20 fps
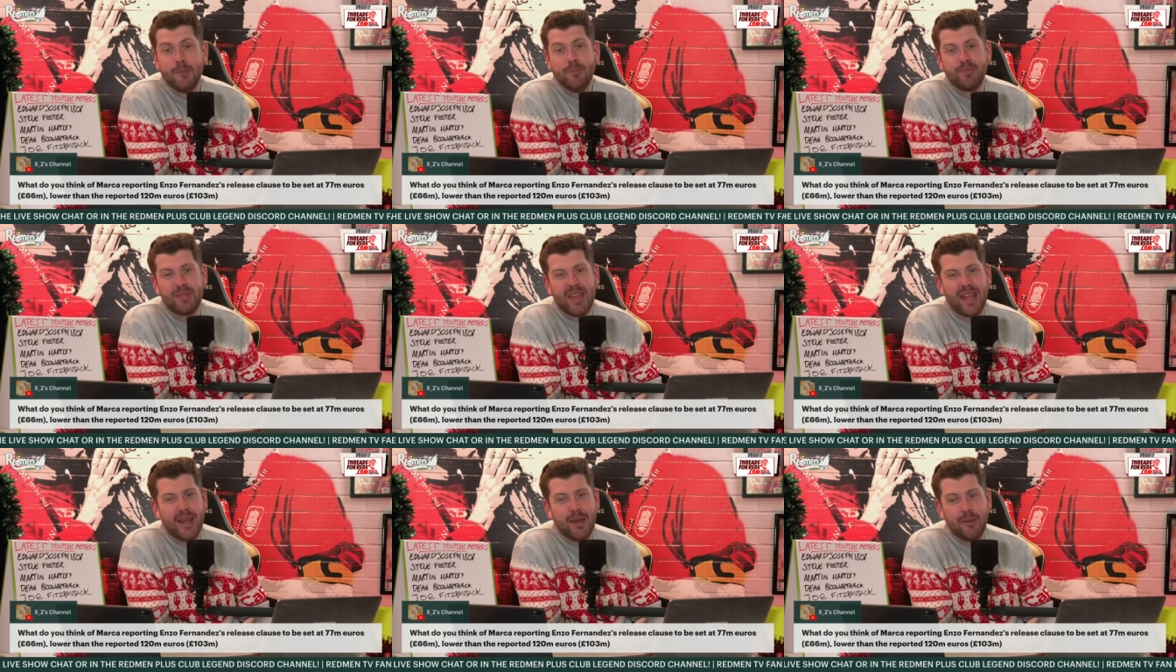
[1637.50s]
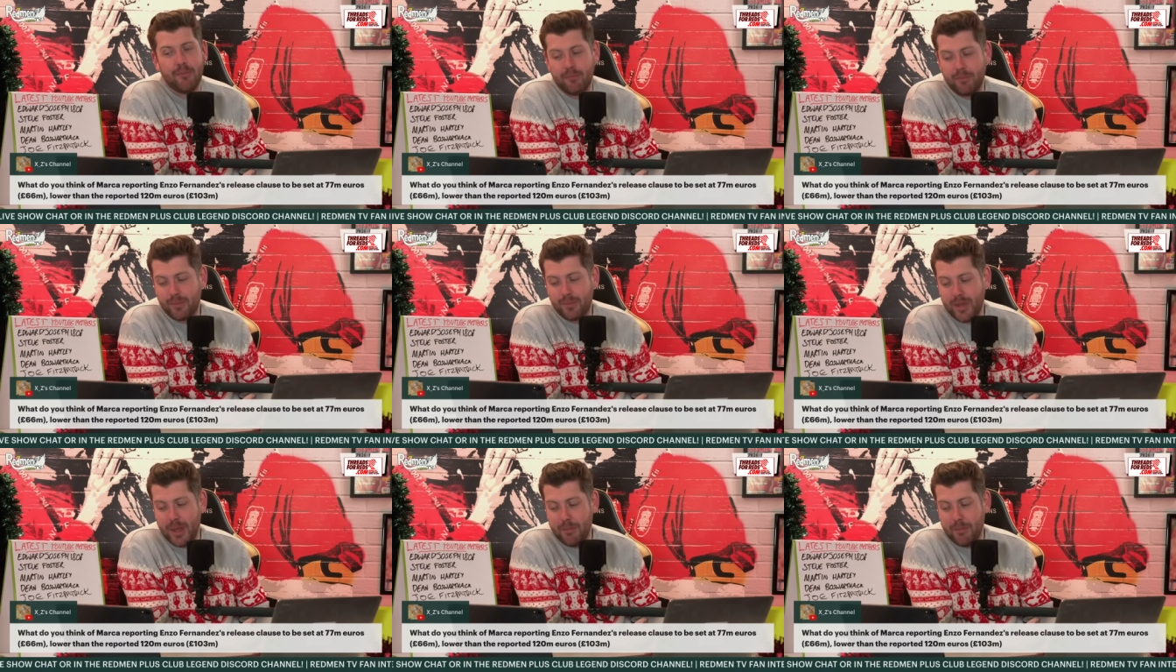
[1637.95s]
then
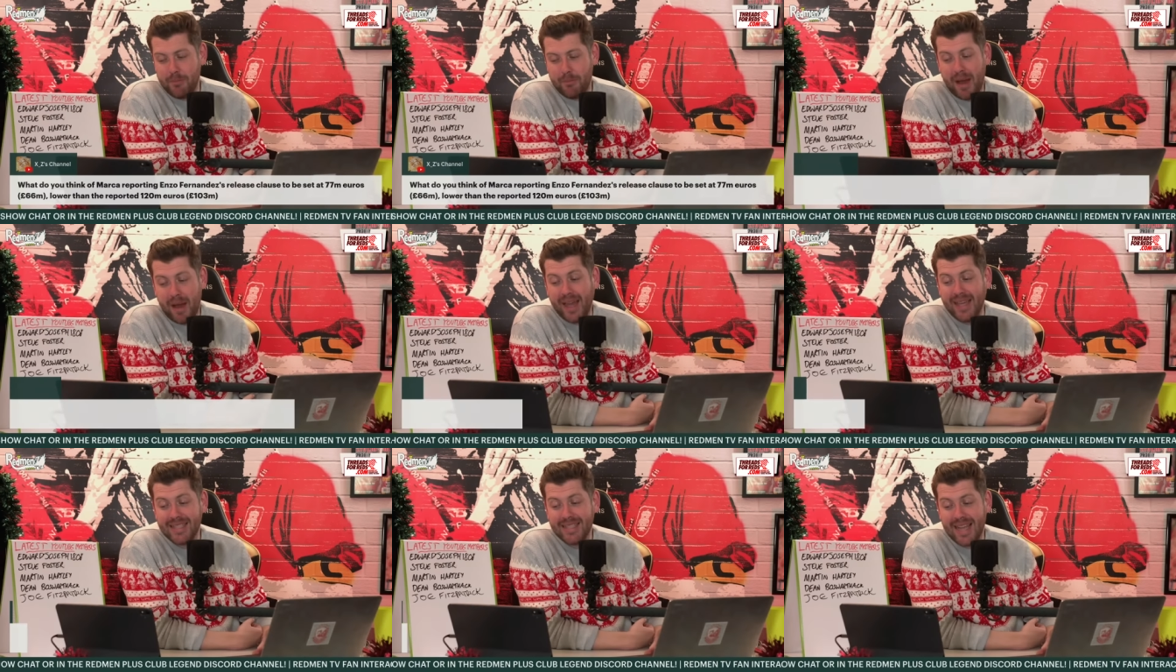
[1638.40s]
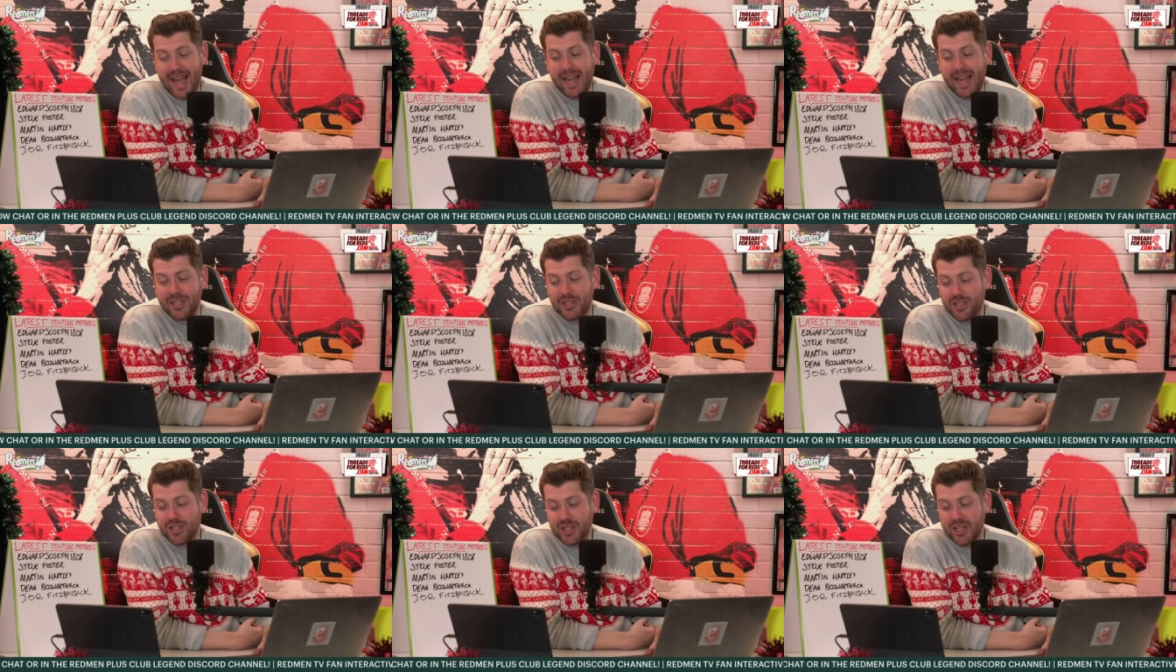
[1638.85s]
it might
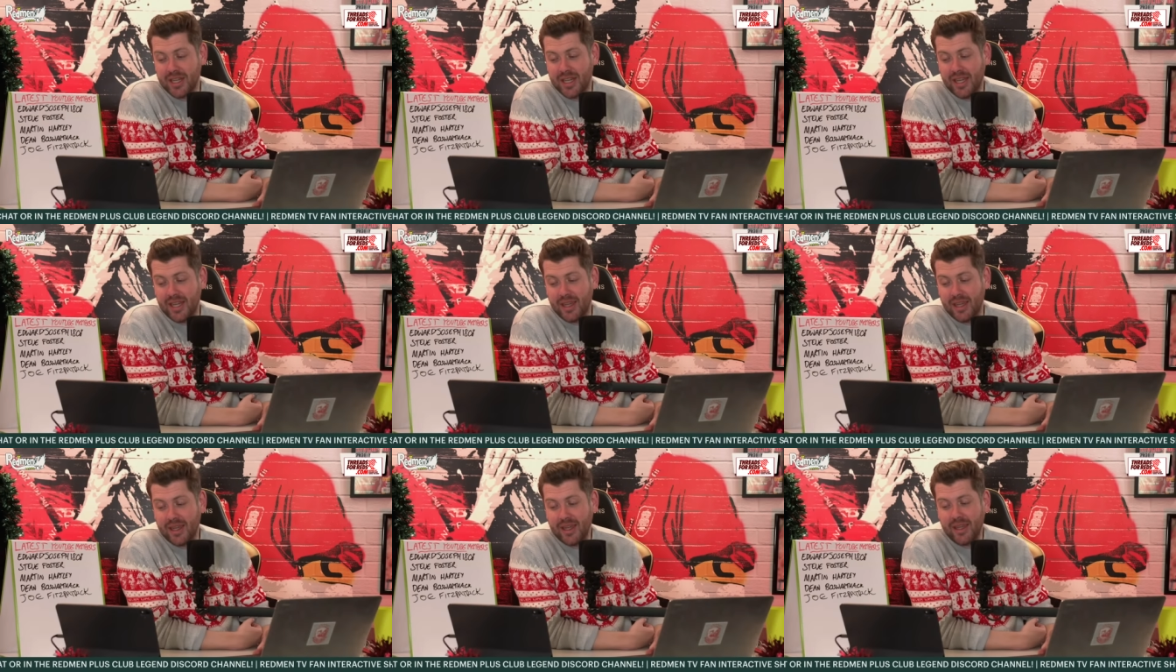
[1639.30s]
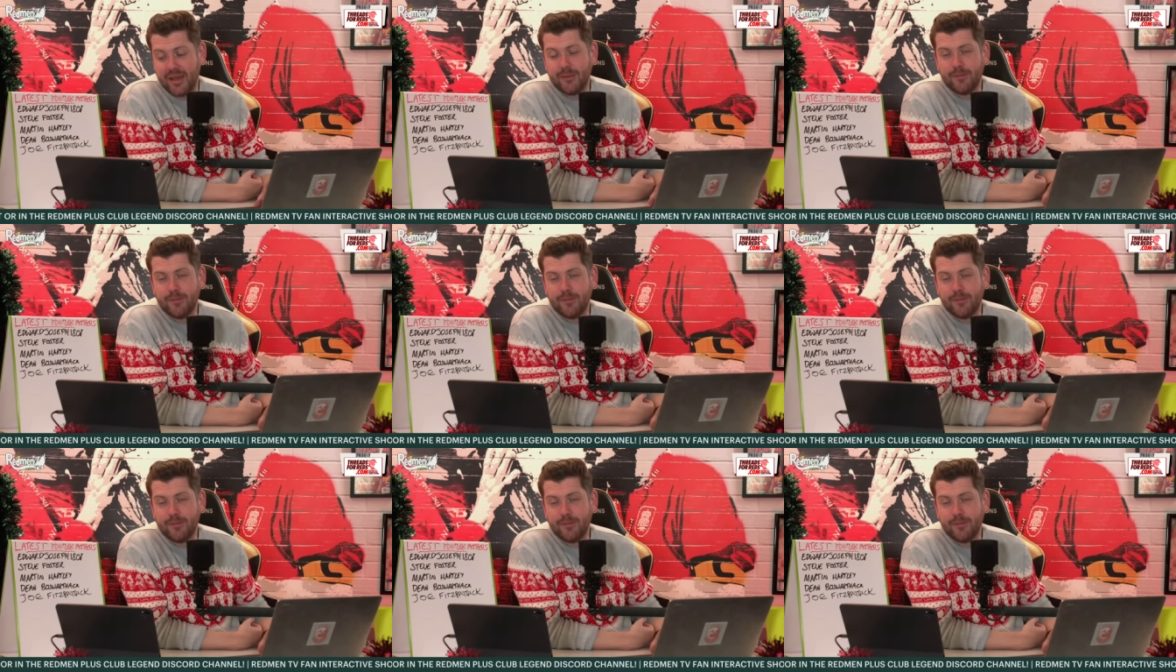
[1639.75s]
actually